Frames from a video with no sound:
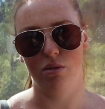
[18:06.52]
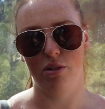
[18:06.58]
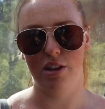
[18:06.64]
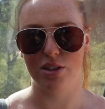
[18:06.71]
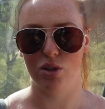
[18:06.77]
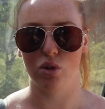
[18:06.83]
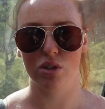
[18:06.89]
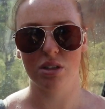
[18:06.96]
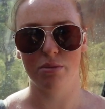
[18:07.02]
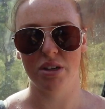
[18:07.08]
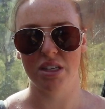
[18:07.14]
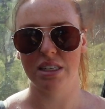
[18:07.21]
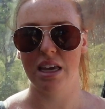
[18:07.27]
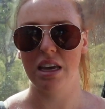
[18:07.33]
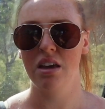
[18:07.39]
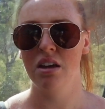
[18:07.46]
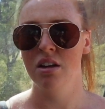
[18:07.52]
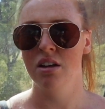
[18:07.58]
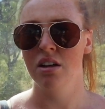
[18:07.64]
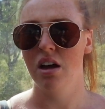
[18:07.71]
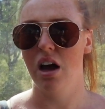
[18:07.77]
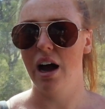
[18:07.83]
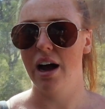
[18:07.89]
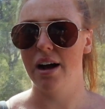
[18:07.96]
is awesome to see,
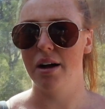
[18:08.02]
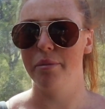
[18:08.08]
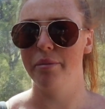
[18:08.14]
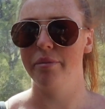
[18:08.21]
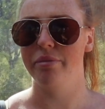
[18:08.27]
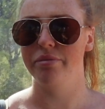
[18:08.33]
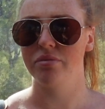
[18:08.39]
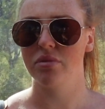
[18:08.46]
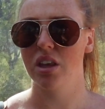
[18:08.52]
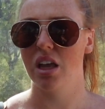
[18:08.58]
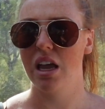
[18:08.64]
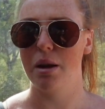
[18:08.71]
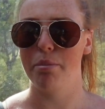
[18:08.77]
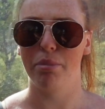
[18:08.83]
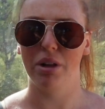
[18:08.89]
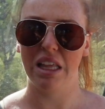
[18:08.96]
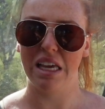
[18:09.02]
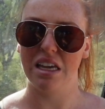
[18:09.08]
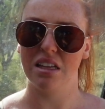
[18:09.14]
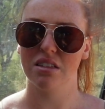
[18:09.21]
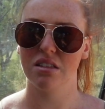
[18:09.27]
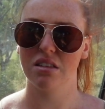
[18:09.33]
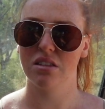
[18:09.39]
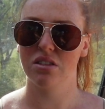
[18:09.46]
and
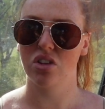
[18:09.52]
plants.